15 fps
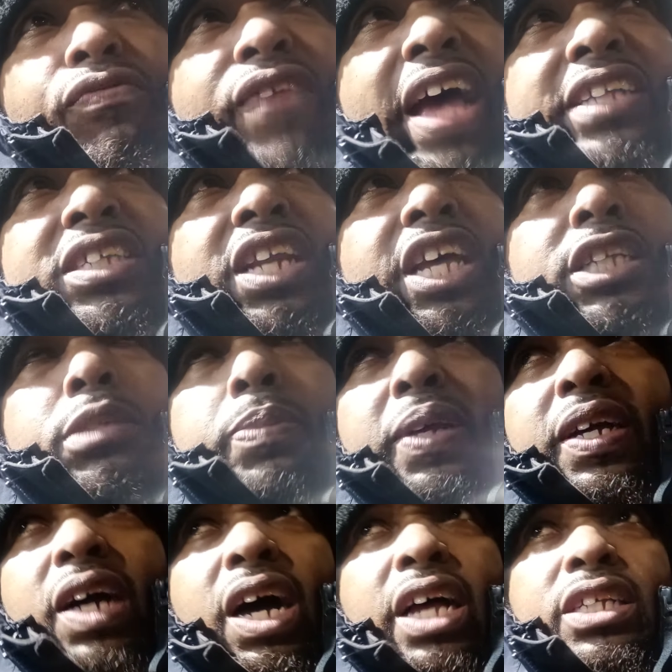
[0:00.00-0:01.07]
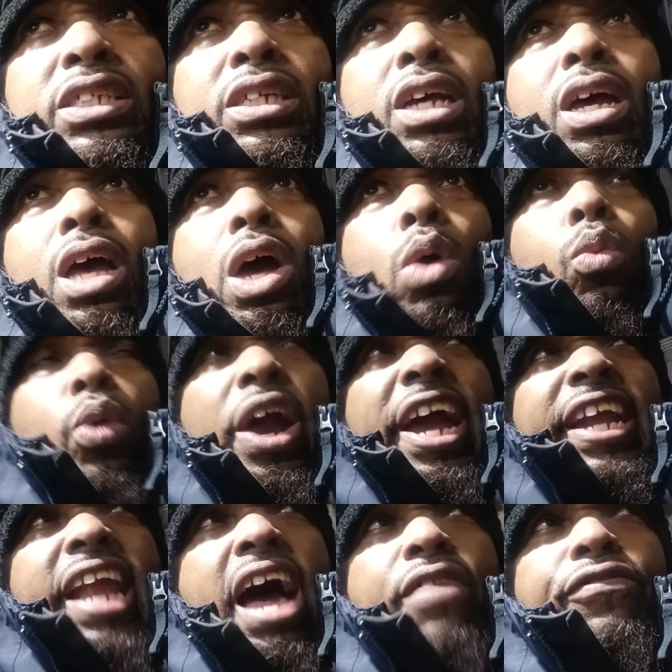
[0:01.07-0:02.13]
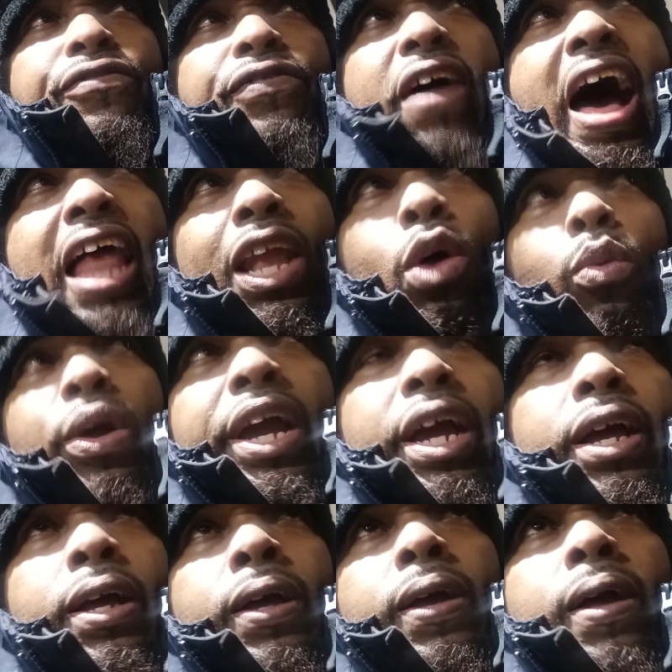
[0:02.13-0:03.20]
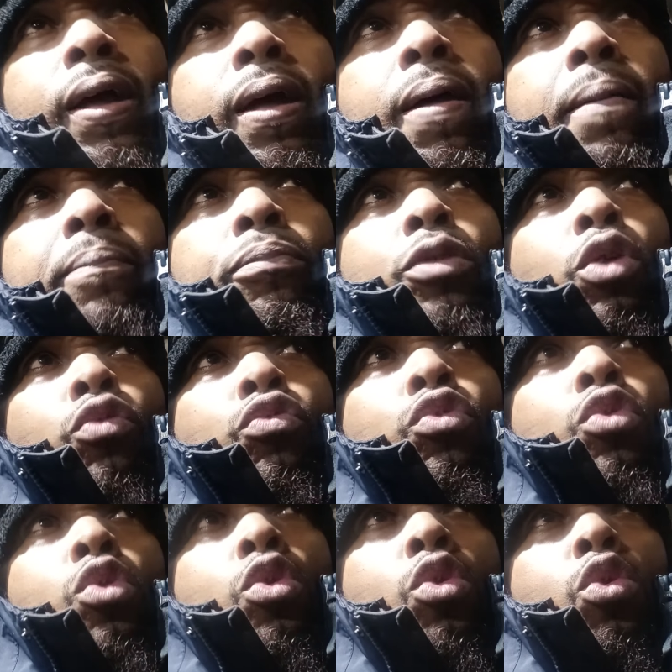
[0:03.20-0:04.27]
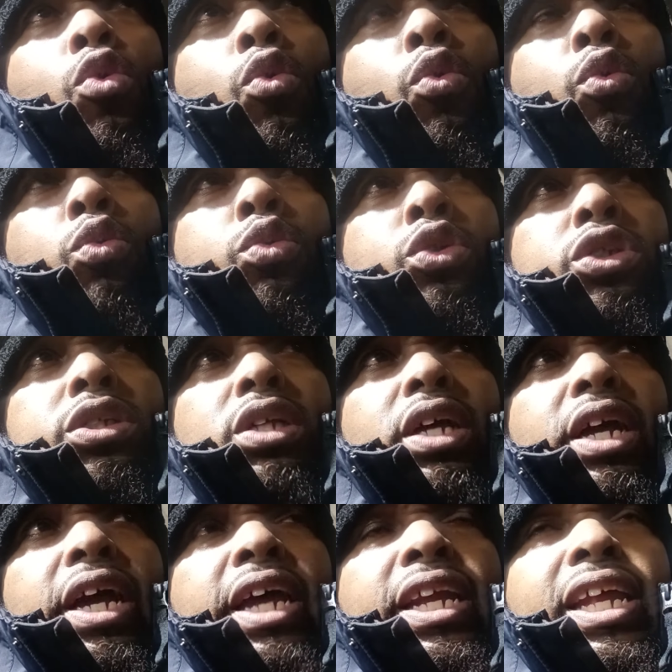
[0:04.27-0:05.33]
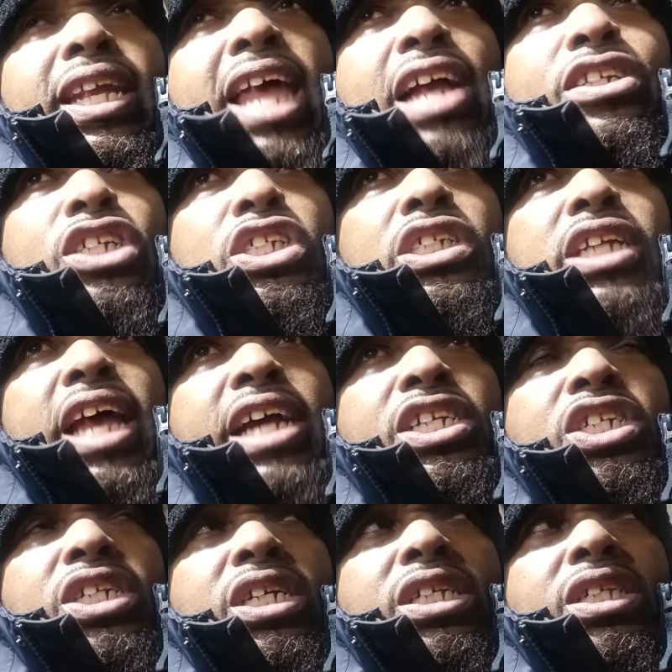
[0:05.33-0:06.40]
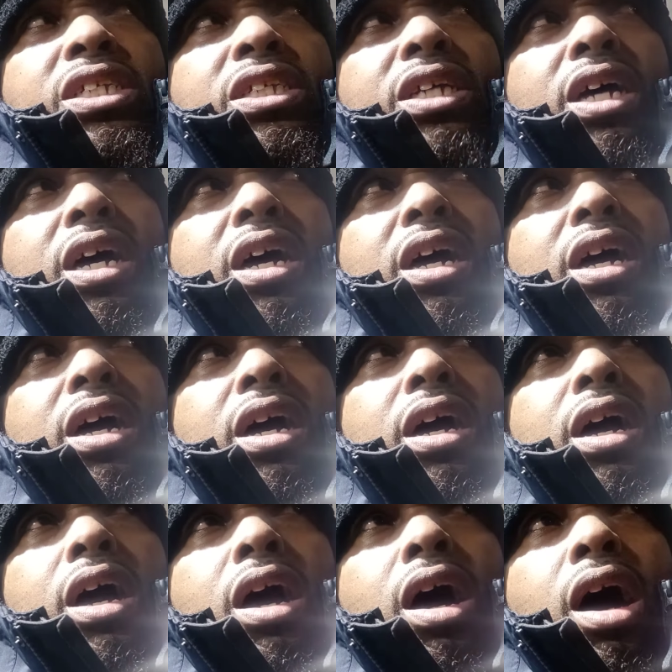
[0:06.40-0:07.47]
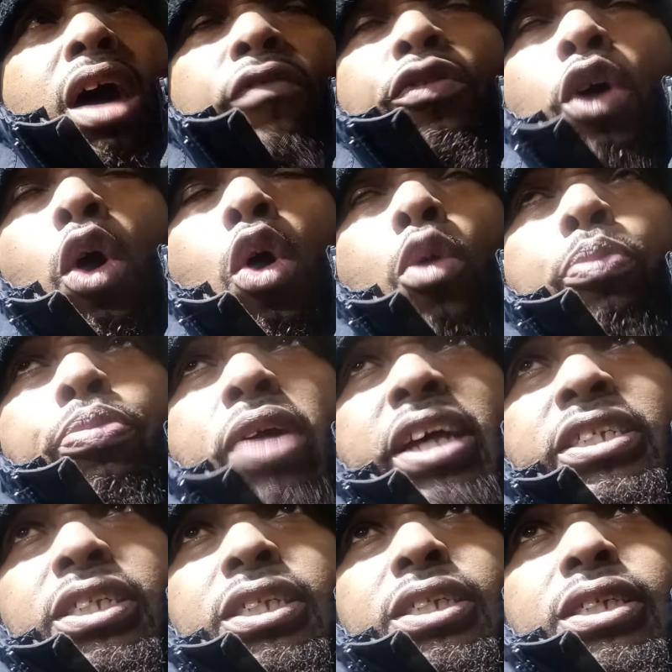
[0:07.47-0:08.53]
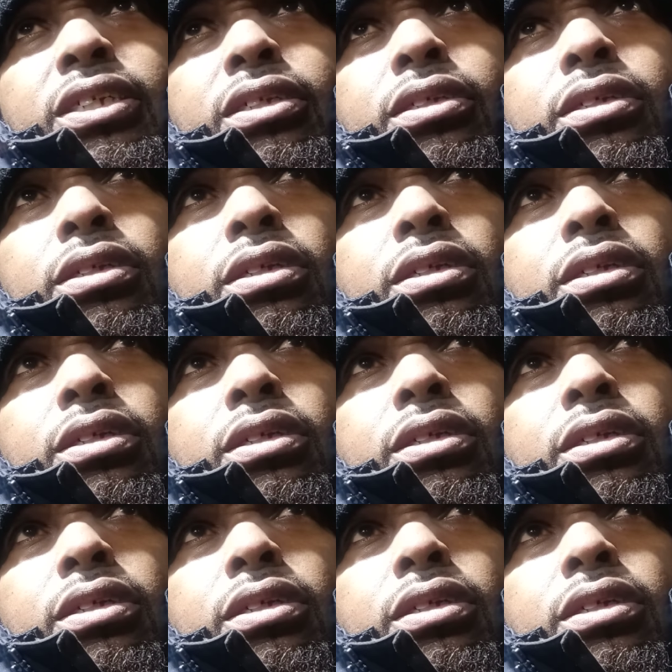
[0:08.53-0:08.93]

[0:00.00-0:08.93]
of residence because we're not following the rules and the legislations of the oppressors.